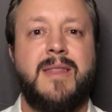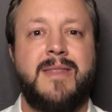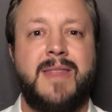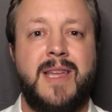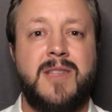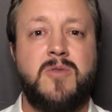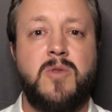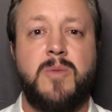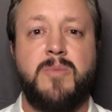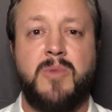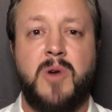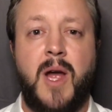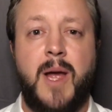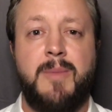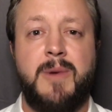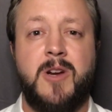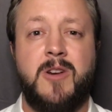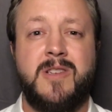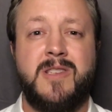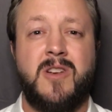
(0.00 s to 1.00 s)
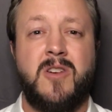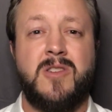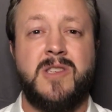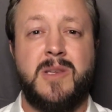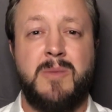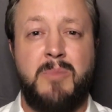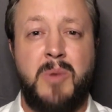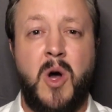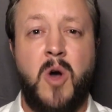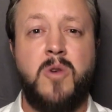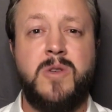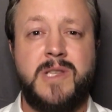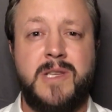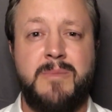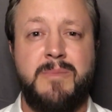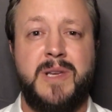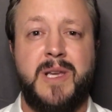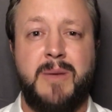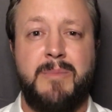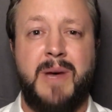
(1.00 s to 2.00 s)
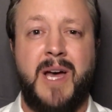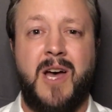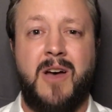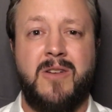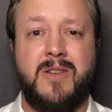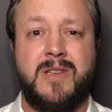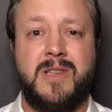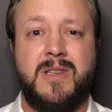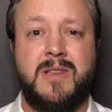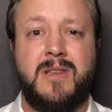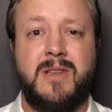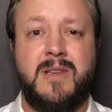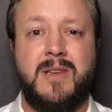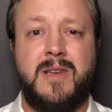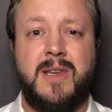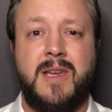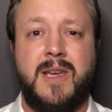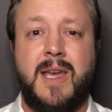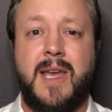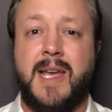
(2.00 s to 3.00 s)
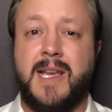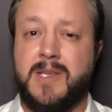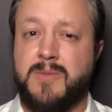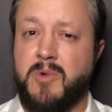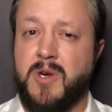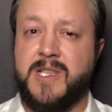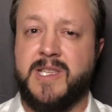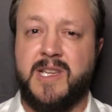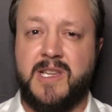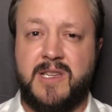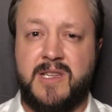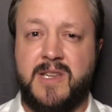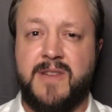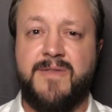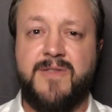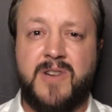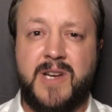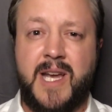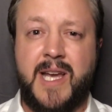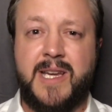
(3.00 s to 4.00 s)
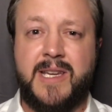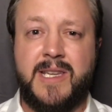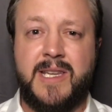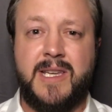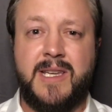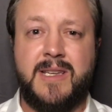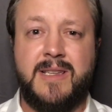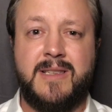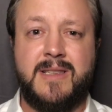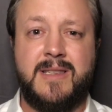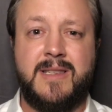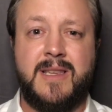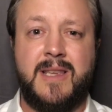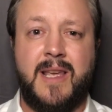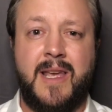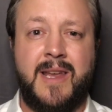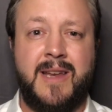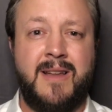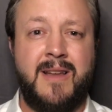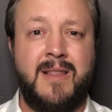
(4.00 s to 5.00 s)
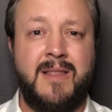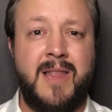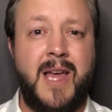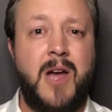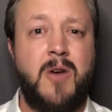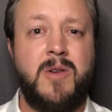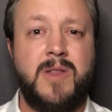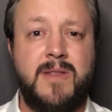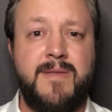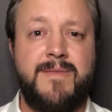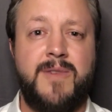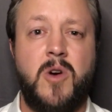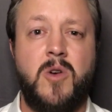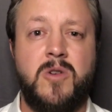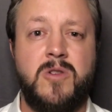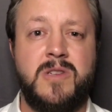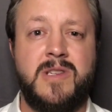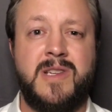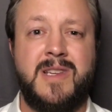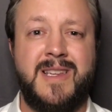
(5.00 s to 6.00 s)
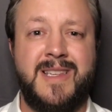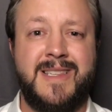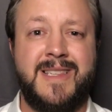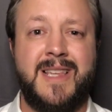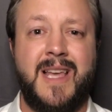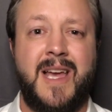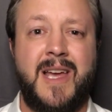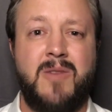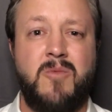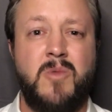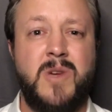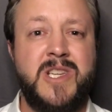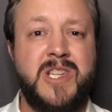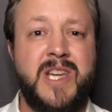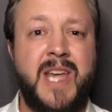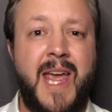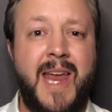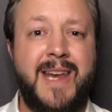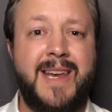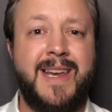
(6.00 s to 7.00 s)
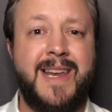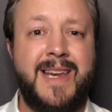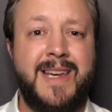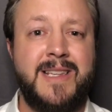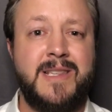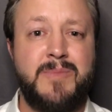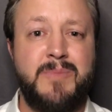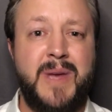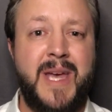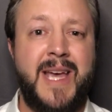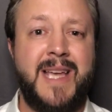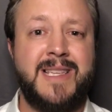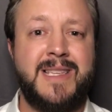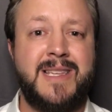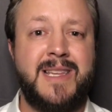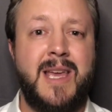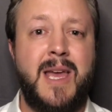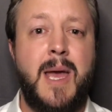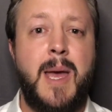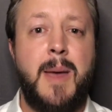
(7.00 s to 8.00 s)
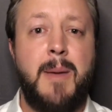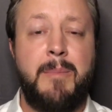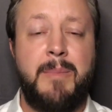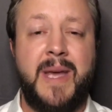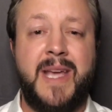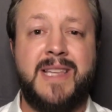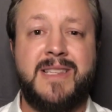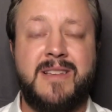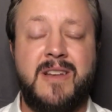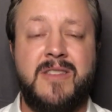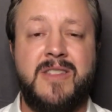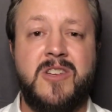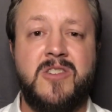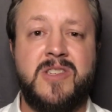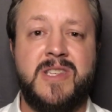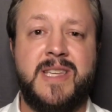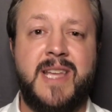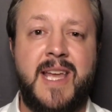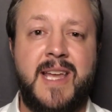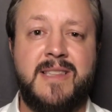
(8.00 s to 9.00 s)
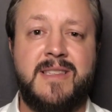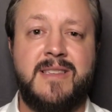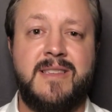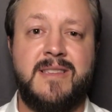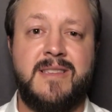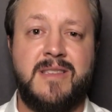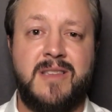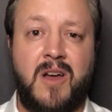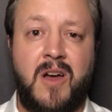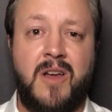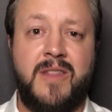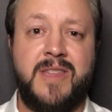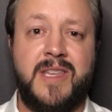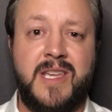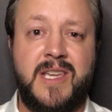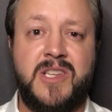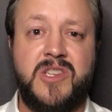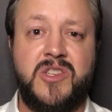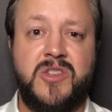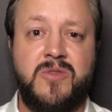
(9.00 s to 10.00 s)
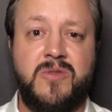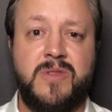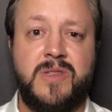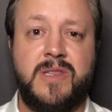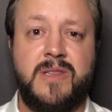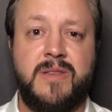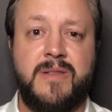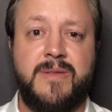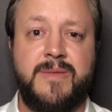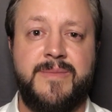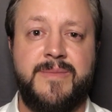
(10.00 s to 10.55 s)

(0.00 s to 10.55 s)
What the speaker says: That's what primaries are supposed to be about. Expressing different ideas and allowing the voters to decide which candidate is best based on their stances on the issues.